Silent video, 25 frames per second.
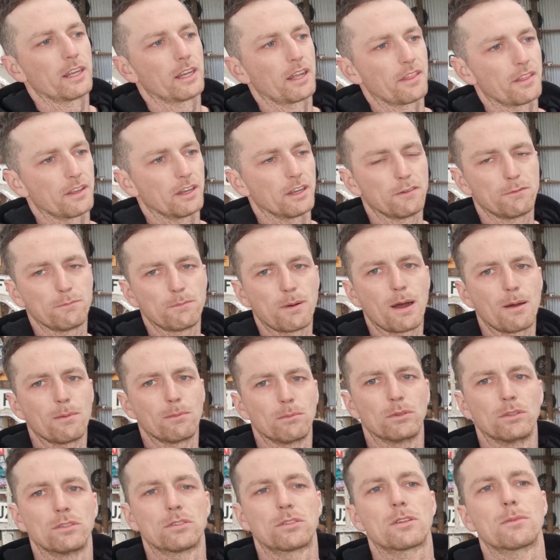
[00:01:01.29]
Like the lift pump
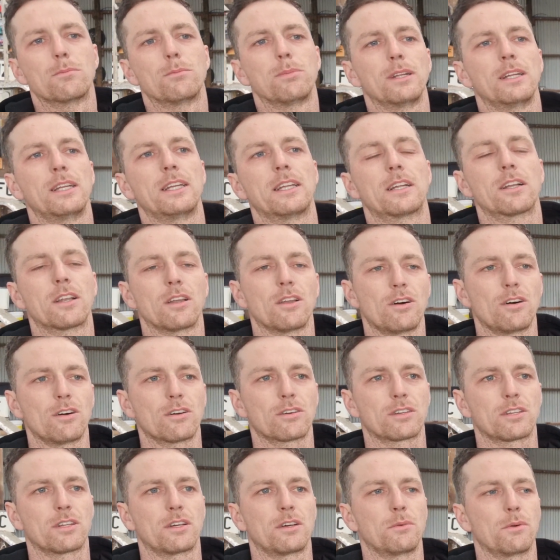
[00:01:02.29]
was completely
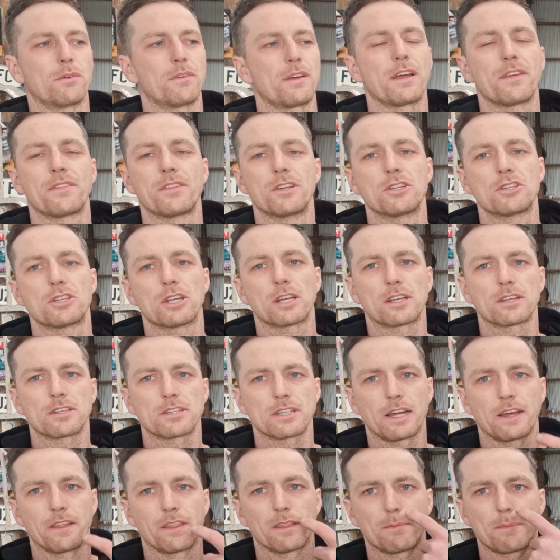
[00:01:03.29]
clogged. We've had the injectors
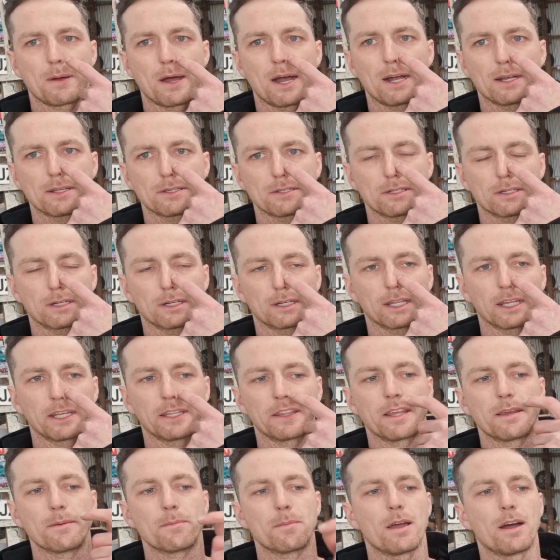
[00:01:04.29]
out in the past and
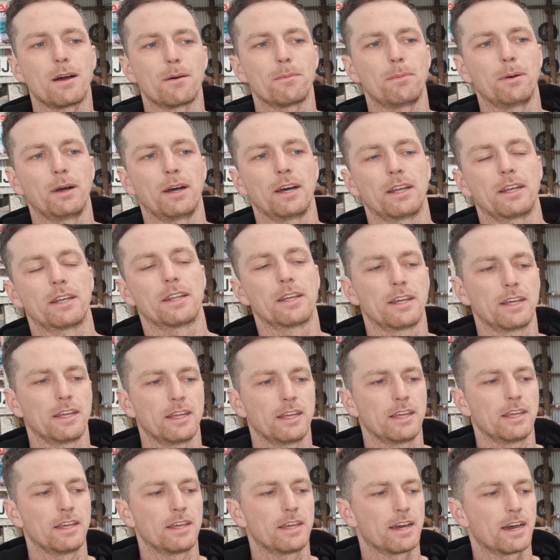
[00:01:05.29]
cleaned them out, but
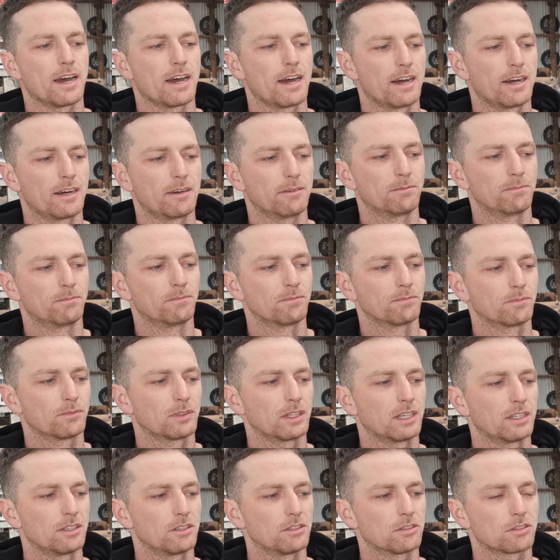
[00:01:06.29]

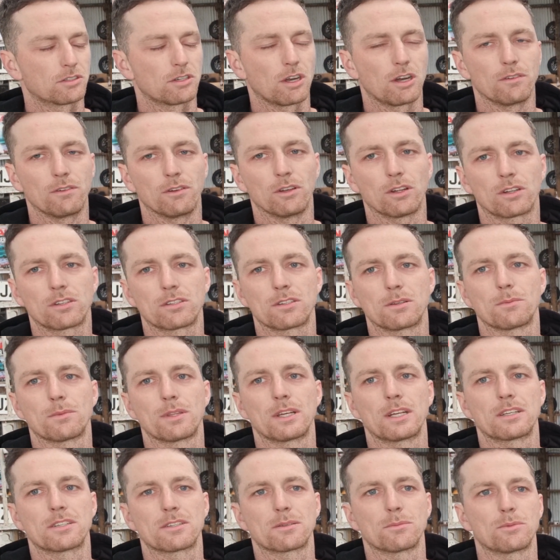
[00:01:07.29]
you just overlook some
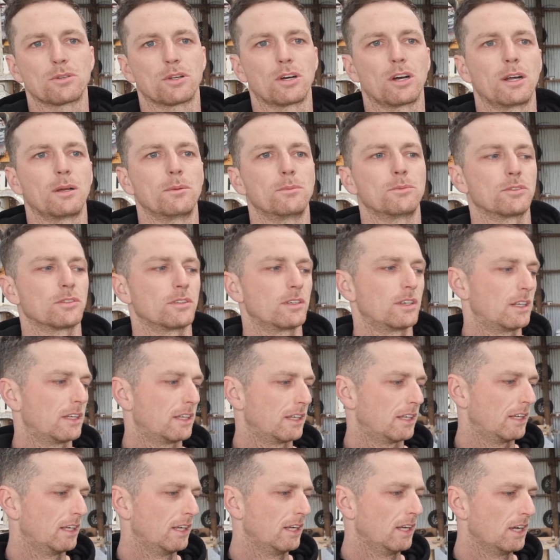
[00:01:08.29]
things sometimes. And
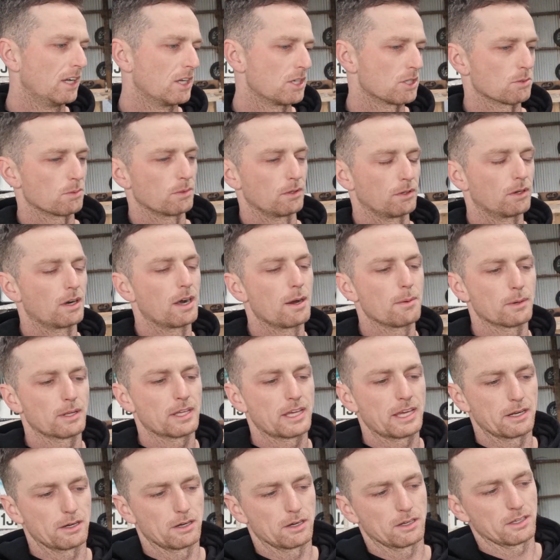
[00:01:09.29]
so we were able
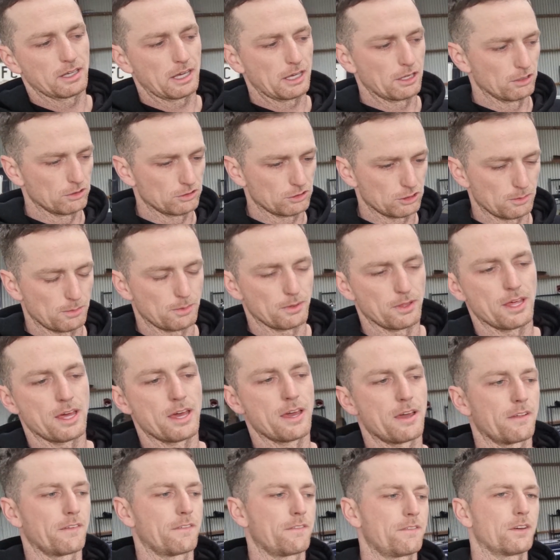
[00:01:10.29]
to get on top of
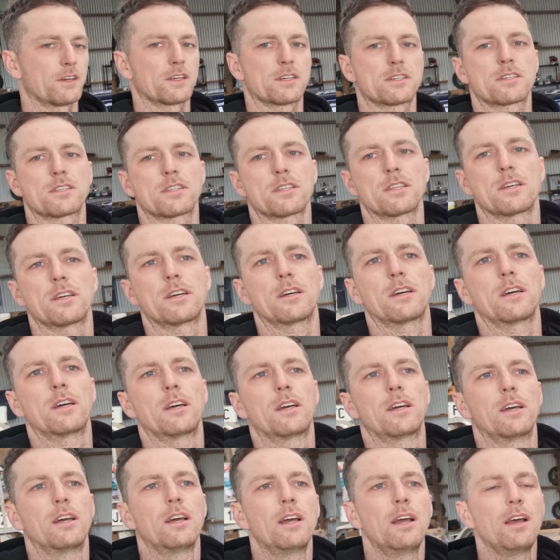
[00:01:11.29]
that, fix the
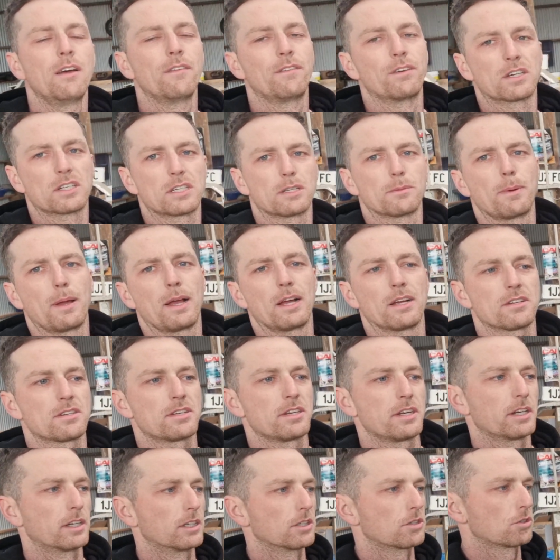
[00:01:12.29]
power
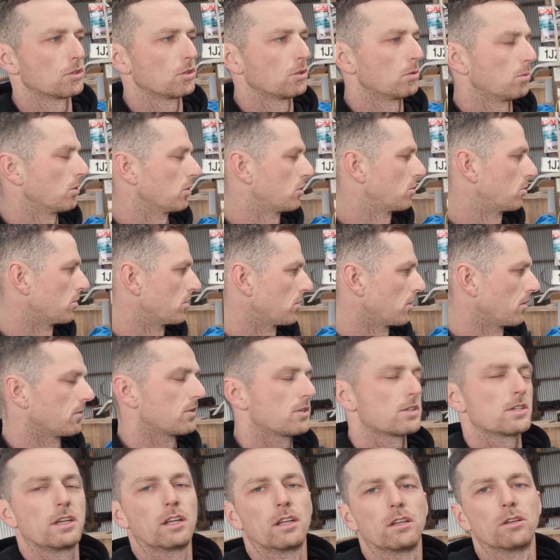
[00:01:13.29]
steering issue, which was
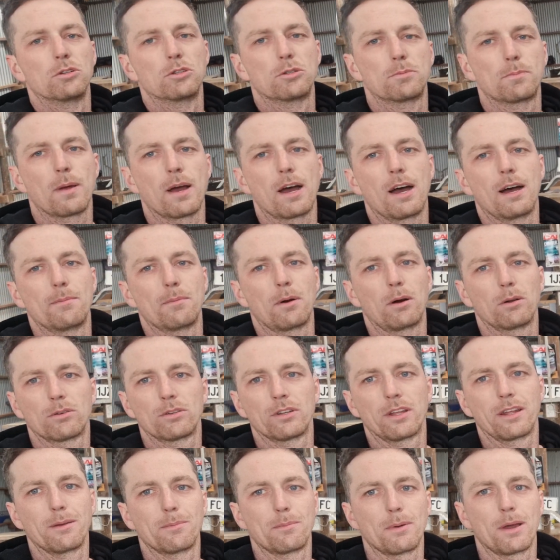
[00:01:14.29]
obviously a loose
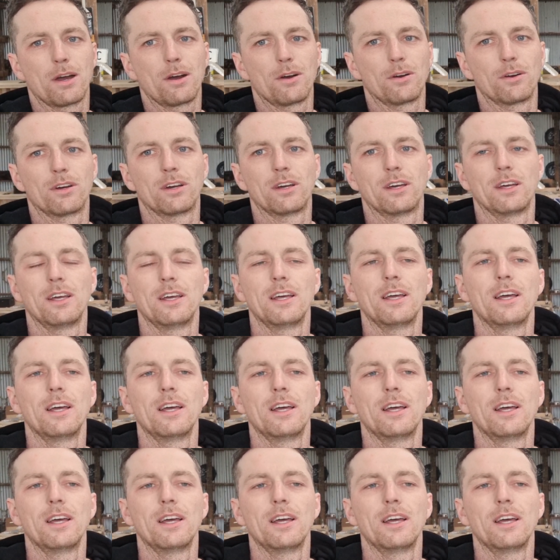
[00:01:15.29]
alternator belt.